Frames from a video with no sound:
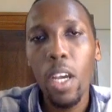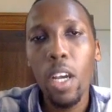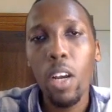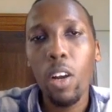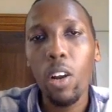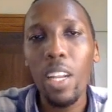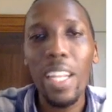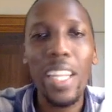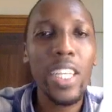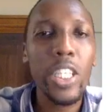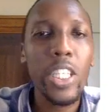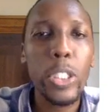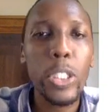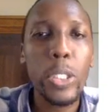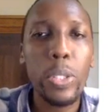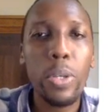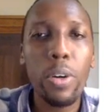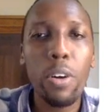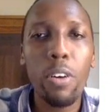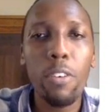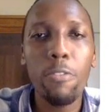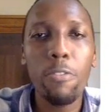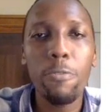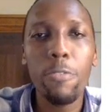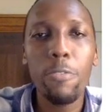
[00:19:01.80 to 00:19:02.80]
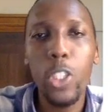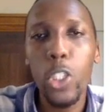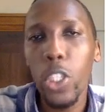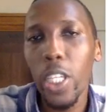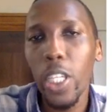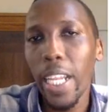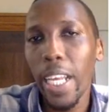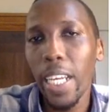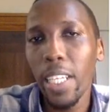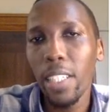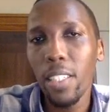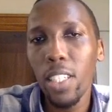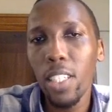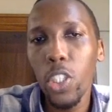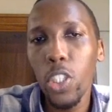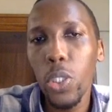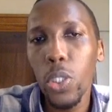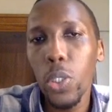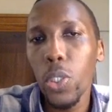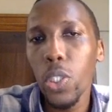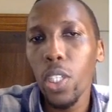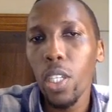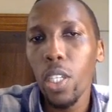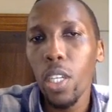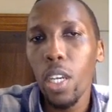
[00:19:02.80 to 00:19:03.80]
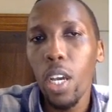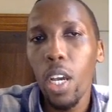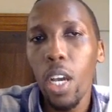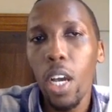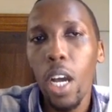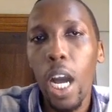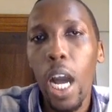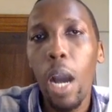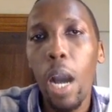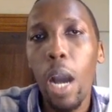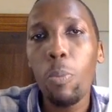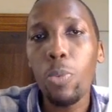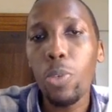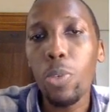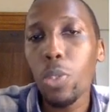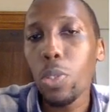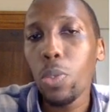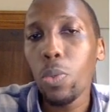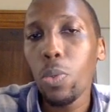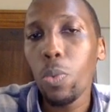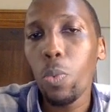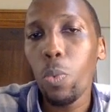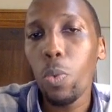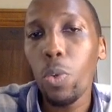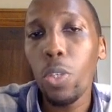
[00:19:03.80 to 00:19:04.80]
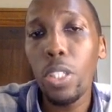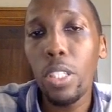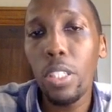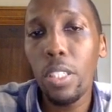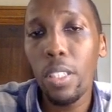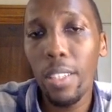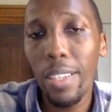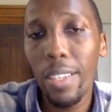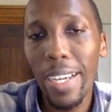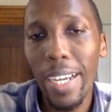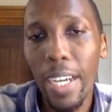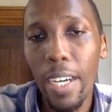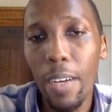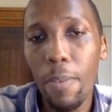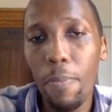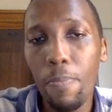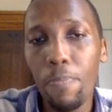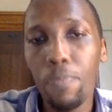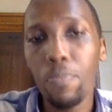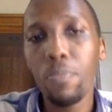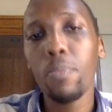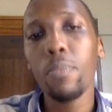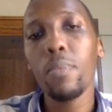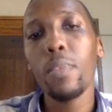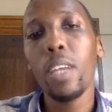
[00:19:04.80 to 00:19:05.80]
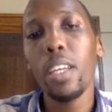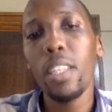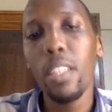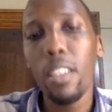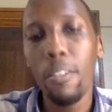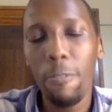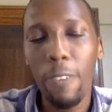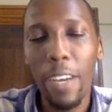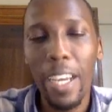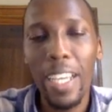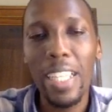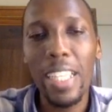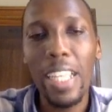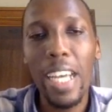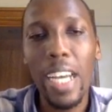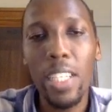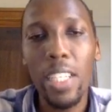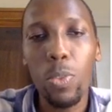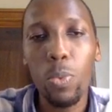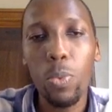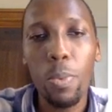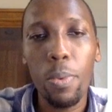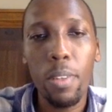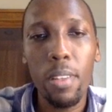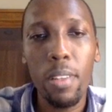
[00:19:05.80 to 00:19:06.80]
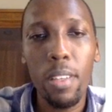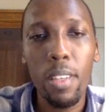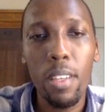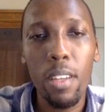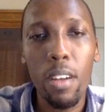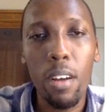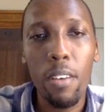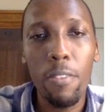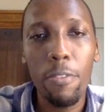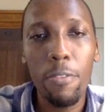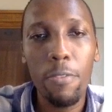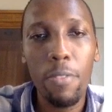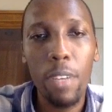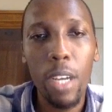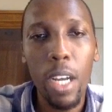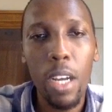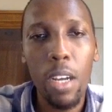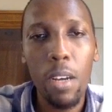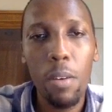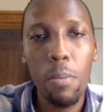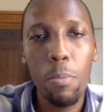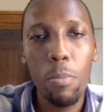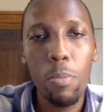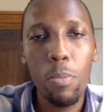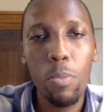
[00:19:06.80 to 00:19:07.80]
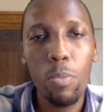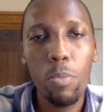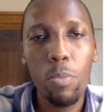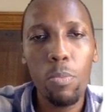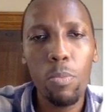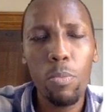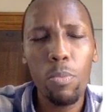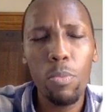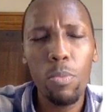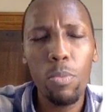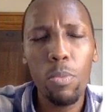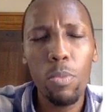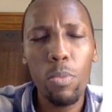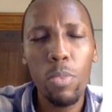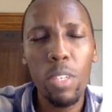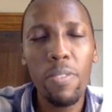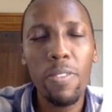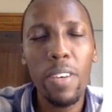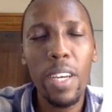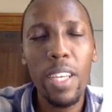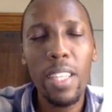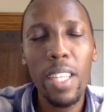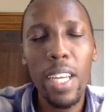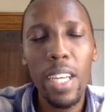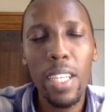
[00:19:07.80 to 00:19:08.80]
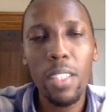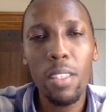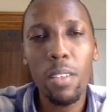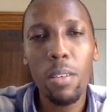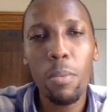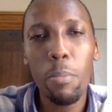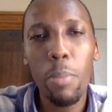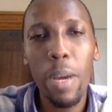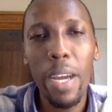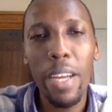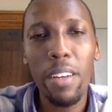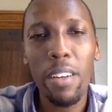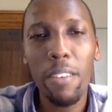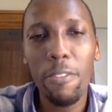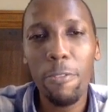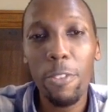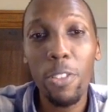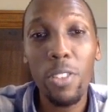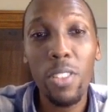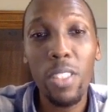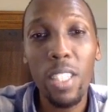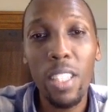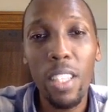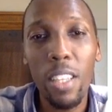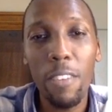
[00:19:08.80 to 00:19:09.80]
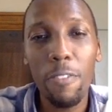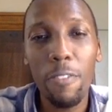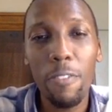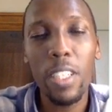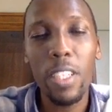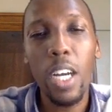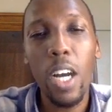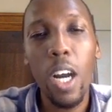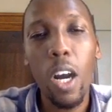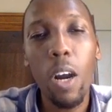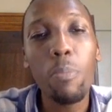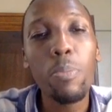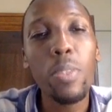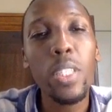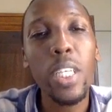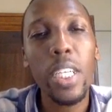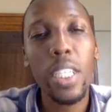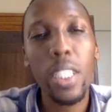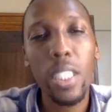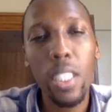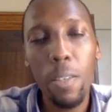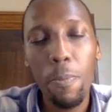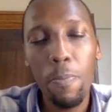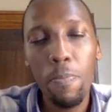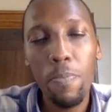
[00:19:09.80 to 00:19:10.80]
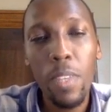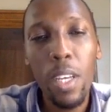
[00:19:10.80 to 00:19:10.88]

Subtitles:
collection of visualizations. We would define that within our define that by referencing the figure object.